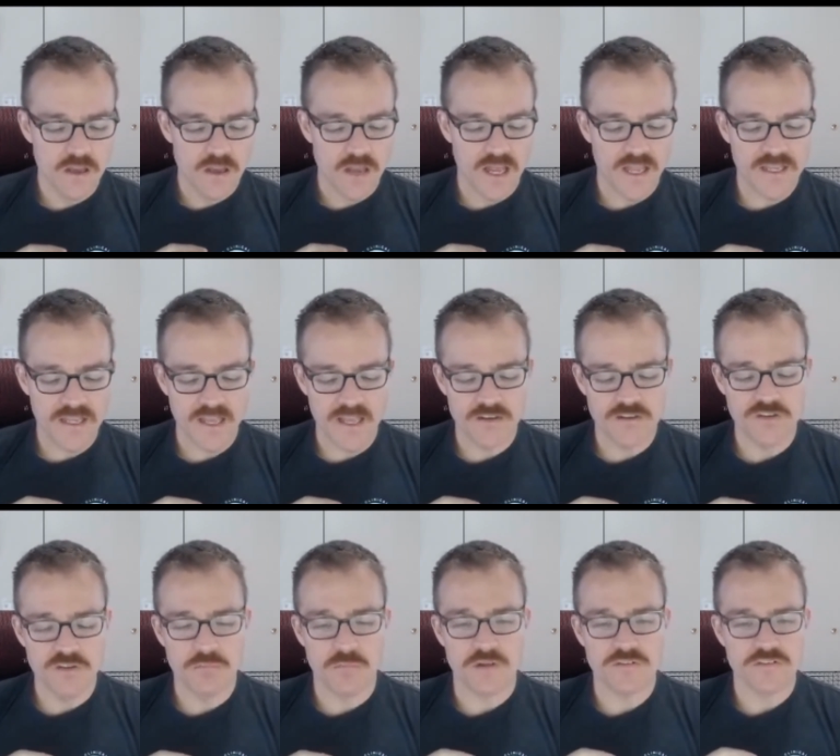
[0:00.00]
I can't
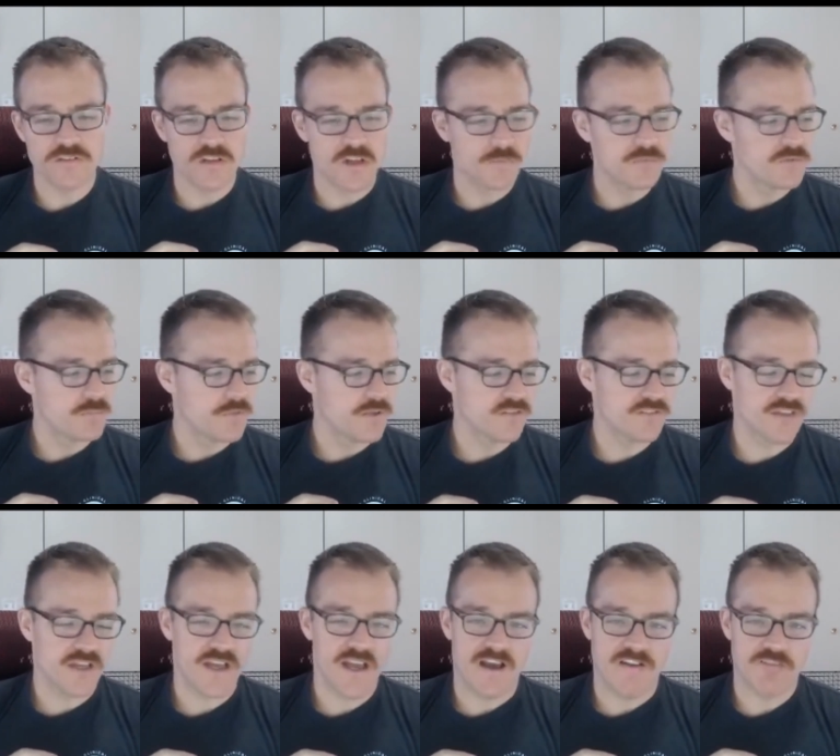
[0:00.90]
do muscle ups because
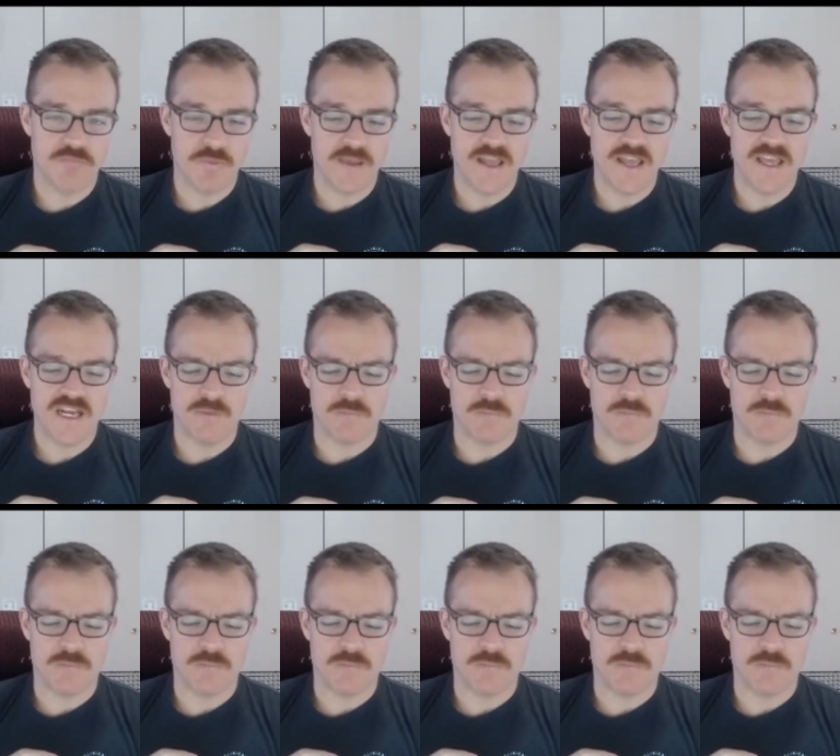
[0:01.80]
I have pain.